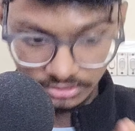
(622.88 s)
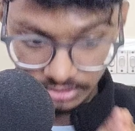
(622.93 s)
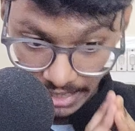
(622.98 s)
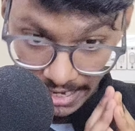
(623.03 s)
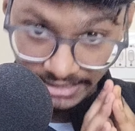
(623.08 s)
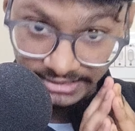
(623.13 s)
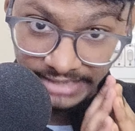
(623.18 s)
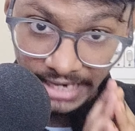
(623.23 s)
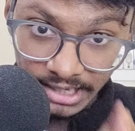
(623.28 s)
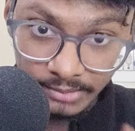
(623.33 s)

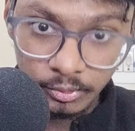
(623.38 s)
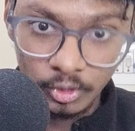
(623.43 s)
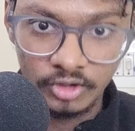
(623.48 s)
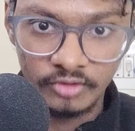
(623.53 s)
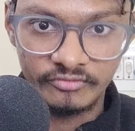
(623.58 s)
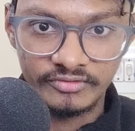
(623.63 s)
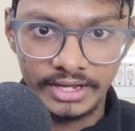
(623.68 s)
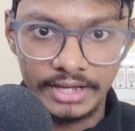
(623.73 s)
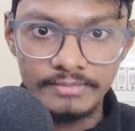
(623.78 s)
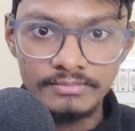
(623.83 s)
at that point
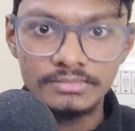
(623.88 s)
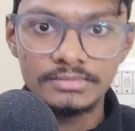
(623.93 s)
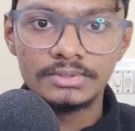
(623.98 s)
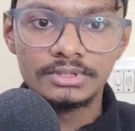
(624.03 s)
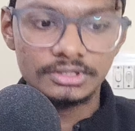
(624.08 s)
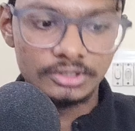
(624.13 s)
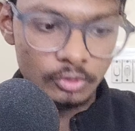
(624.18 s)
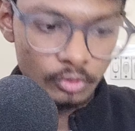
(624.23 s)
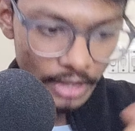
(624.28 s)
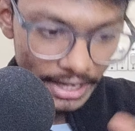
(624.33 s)
of time.
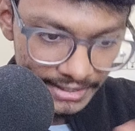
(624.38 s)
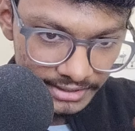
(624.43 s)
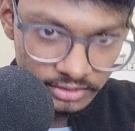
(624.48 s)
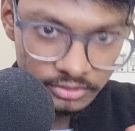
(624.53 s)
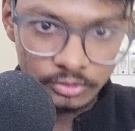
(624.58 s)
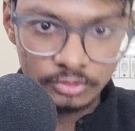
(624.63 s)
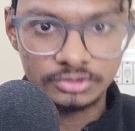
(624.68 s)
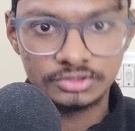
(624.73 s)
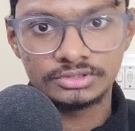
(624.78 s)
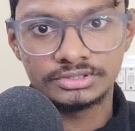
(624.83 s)
You write
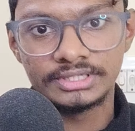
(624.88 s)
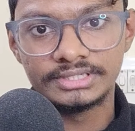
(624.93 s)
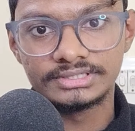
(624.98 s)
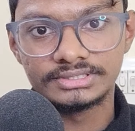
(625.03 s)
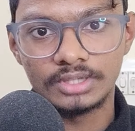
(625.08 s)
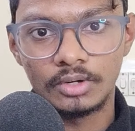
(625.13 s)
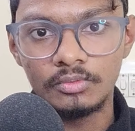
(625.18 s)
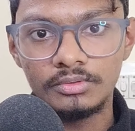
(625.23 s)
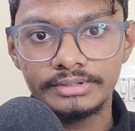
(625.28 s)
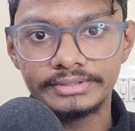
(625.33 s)
those things
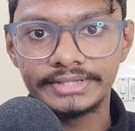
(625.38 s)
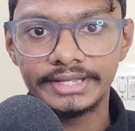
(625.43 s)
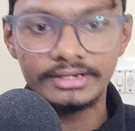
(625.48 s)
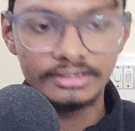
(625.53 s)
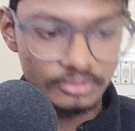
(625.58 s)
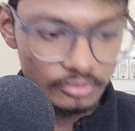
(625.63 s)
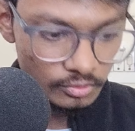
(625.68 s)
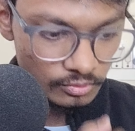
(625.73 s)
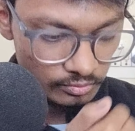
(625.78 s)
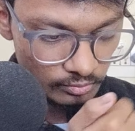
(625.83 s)
down, then
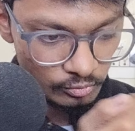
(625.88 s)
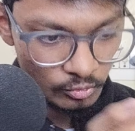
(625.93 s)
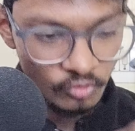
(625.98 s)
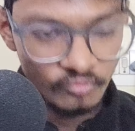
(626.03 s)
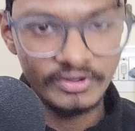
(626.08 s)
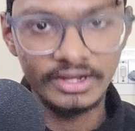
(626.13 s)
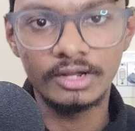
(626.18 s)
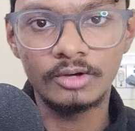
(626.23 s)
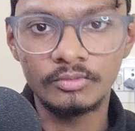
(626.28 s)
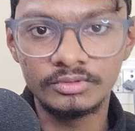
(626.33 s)
you
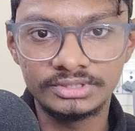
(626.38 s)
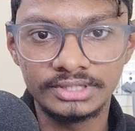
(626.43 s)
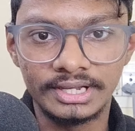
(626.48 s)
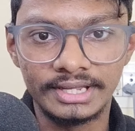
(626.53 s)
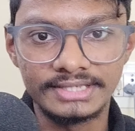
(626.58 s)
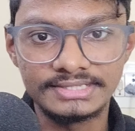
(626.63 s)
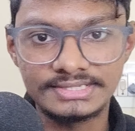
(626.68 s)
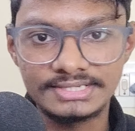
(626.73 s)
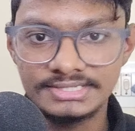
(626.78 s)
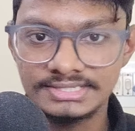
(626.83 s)
move along with the
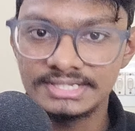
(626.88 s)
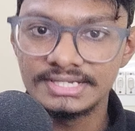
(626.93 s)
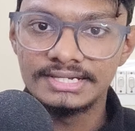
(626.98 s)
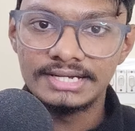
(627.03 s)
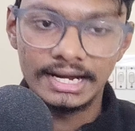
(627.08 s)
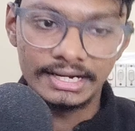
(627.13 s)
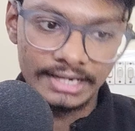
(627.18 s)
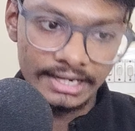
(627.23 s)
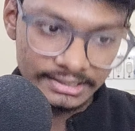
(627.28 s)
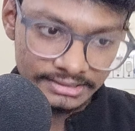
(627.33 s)
lectures,
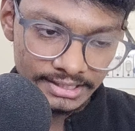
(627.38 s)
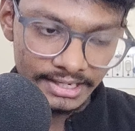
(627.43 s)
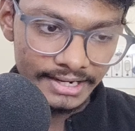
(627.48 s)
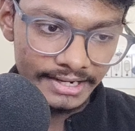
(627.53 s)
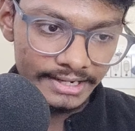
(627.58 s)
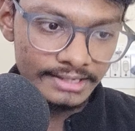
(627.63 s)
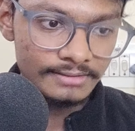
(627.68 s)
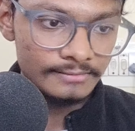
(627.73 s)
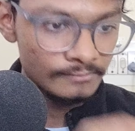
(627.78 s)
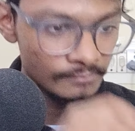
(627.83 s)
and at the
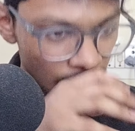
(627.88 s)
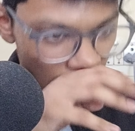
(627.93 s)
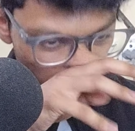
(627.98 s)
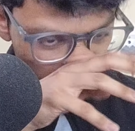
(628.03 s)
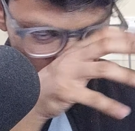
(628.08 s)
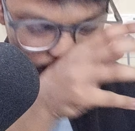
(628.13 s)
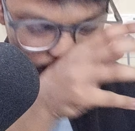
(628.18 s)
end, after